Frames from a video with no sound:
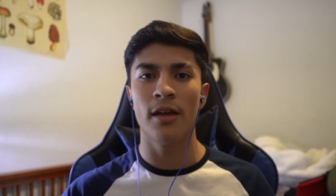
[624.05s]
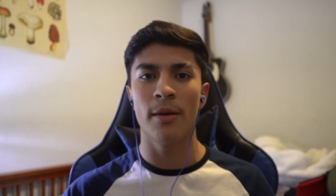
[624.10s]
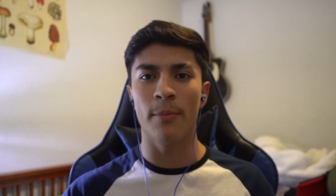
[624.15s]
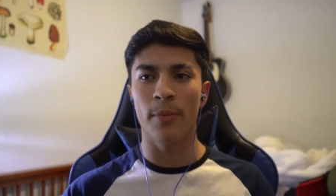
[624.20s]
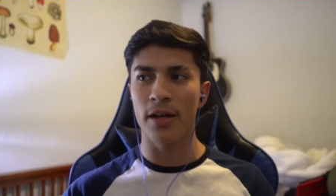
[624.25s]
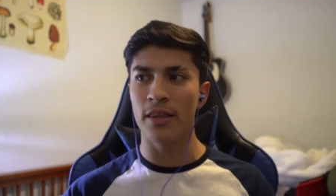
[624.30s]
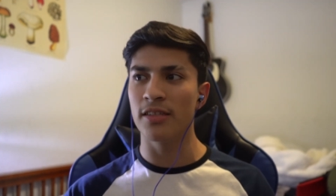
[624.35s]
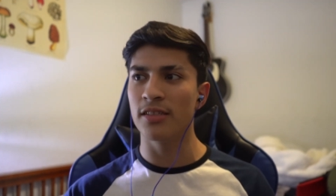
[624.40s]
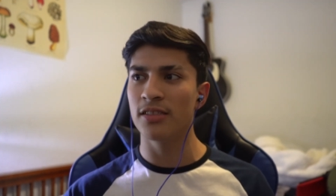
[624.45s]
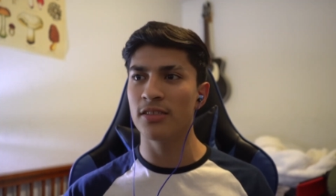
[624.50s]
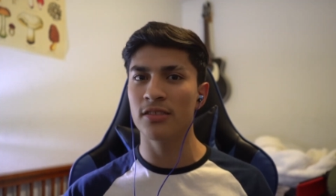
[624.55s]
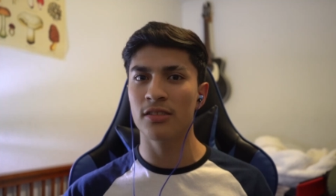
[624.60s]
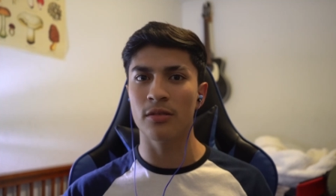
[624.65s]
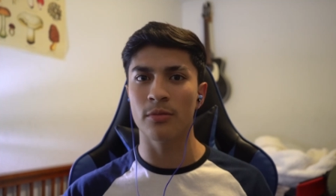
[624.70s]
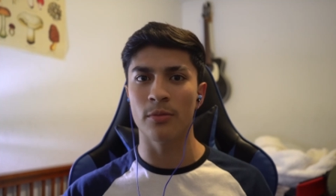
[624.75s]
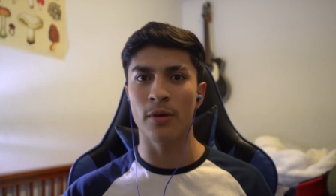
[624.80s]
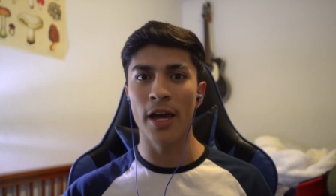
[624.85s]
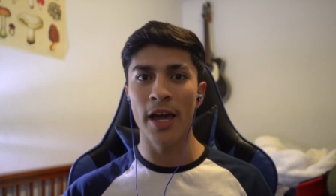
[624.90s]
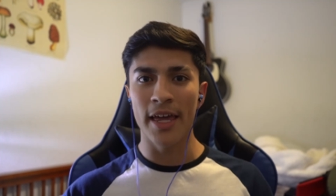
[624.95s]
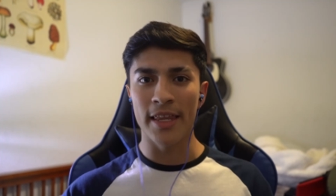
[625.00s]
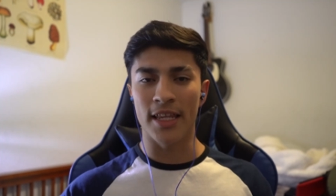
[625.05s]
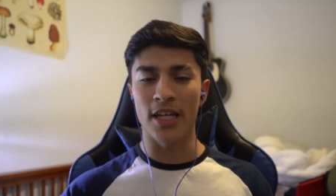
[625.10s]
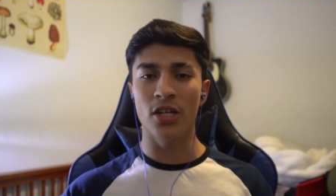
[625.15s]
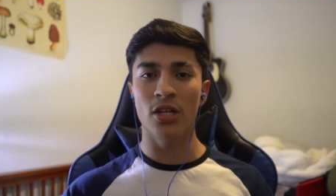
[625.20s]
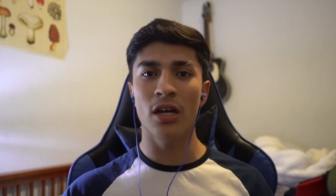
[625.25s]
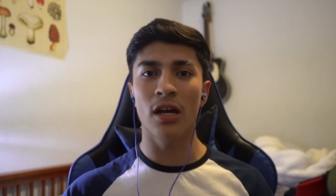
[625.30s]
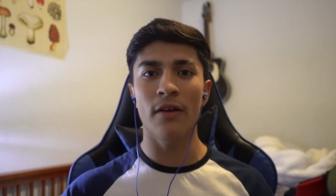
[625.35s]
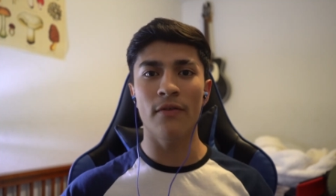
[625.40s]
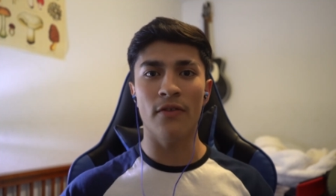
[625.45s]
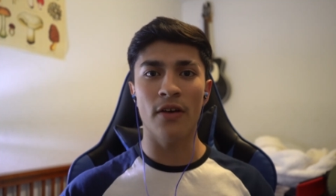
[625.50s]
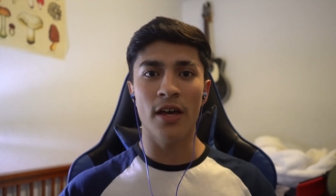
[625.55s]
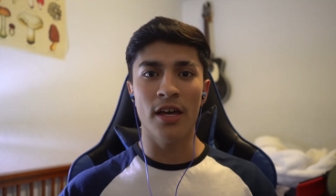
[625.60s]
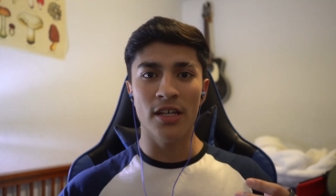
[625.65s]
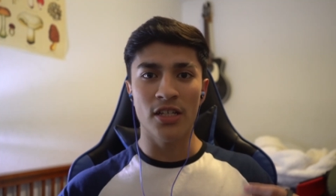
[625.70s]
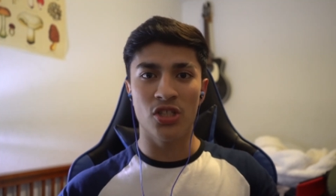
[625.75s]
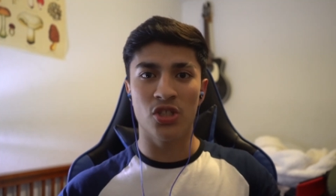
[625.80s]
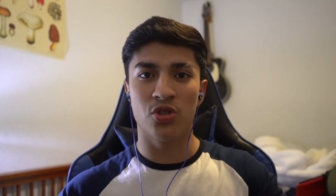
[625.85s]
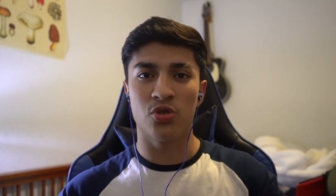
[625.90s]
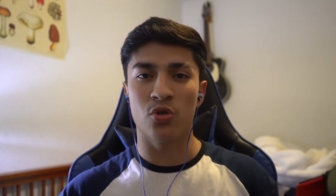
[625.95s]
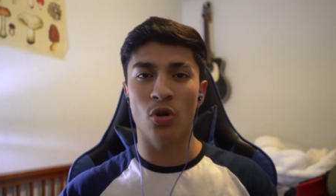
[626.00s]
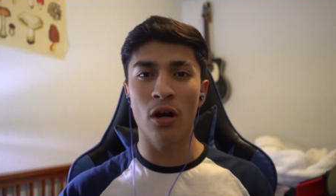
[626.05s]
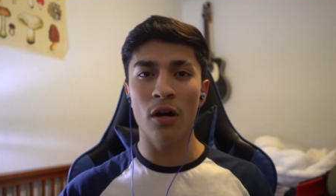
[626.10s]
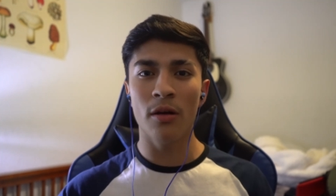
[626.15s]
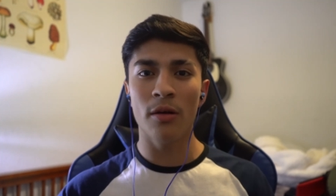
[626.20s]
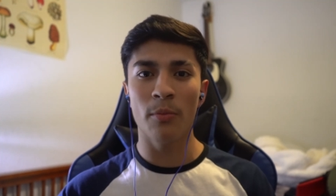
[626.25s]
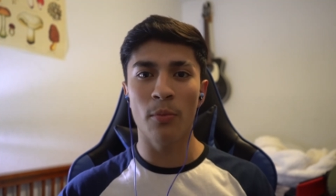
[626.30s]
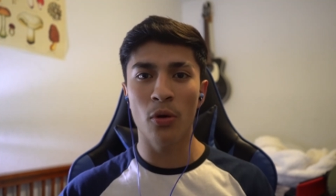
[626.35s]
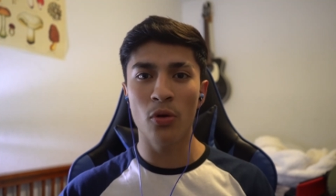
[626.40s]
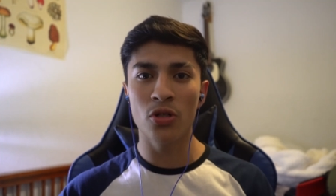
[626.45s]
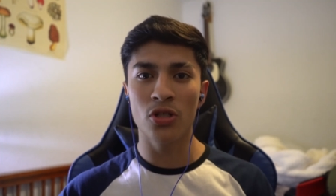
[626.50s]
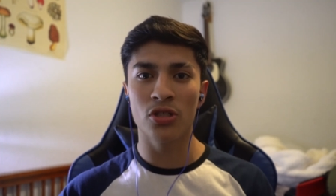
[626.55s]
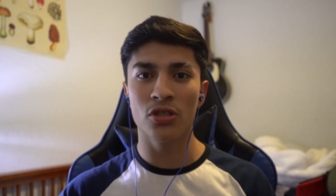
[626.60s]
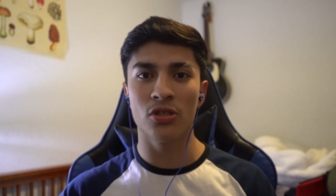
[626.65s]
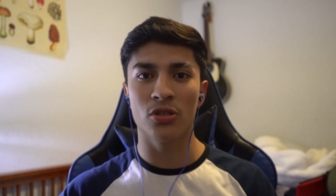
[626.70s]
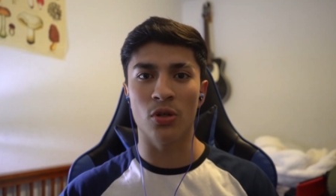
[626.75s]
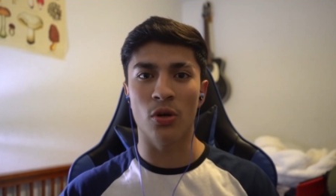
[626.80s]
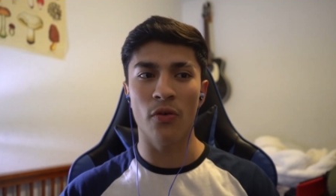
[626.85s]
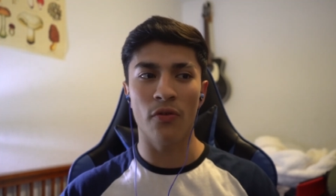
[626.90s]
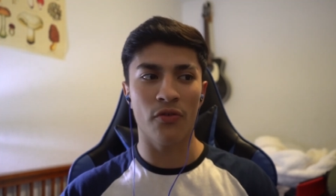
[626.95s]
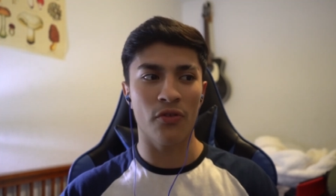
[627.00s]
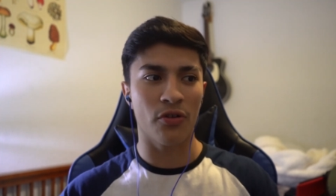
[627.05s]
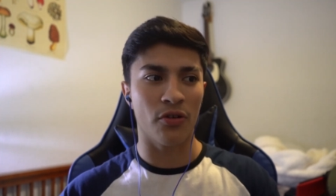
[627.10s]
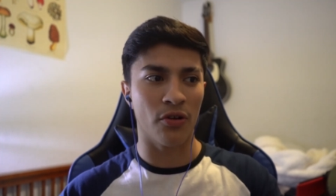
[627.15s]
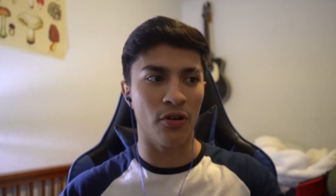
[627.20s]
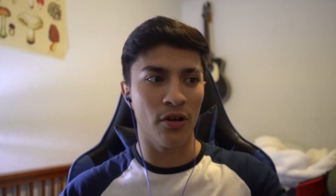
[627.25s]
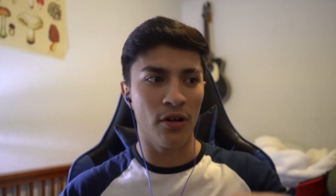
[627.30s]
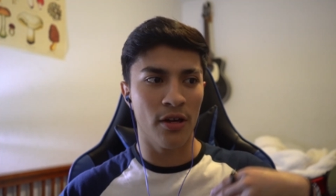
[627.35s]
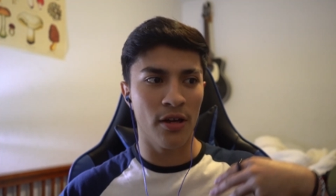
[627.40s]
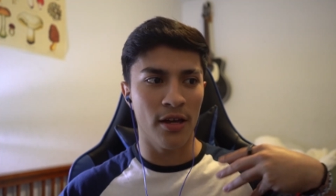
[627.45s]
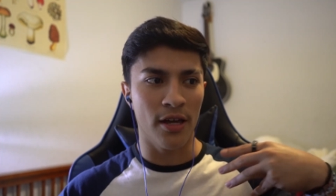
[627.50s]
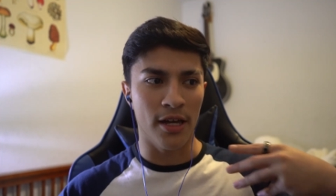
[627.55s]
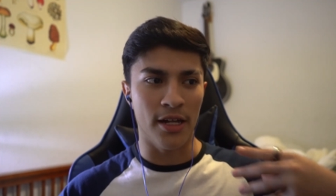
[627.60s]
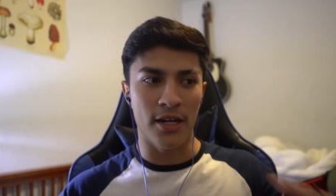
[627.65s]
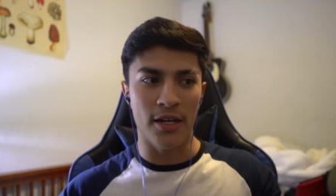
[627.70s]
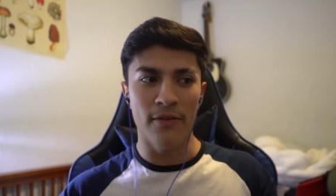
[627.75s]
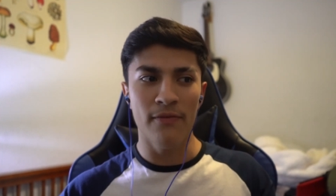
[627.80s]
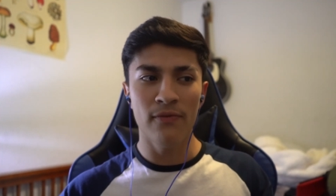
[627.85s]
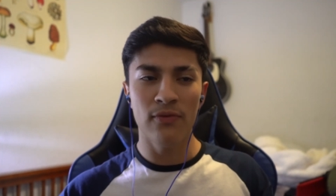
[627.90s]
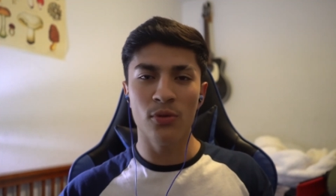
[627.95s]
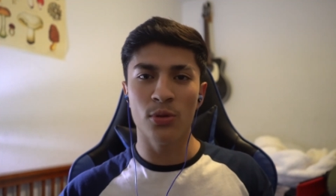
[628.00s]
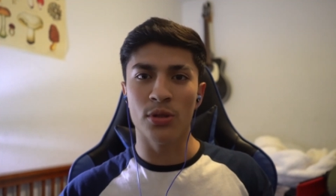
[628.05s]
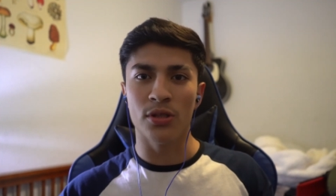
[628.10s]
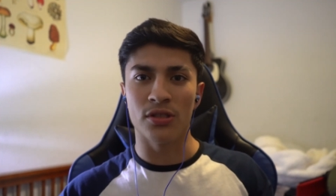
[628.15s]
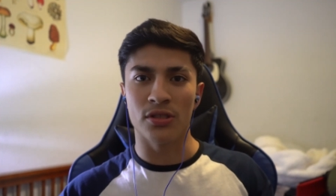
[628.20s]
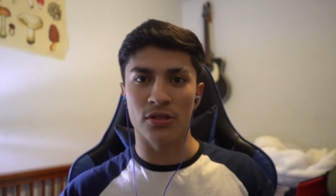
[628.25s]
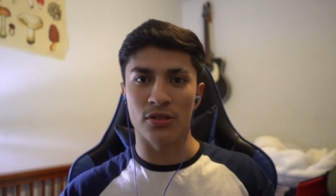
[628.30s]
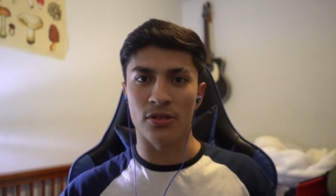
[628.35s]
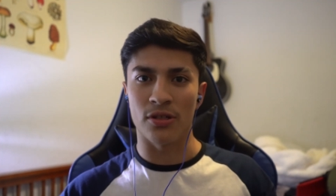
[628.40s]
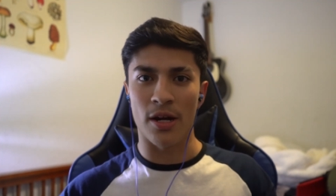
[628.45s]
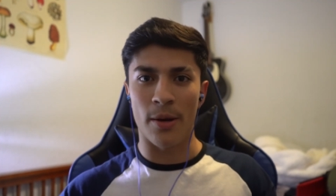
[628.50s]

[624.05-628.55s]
by the system that you have strong emotions over an influencer,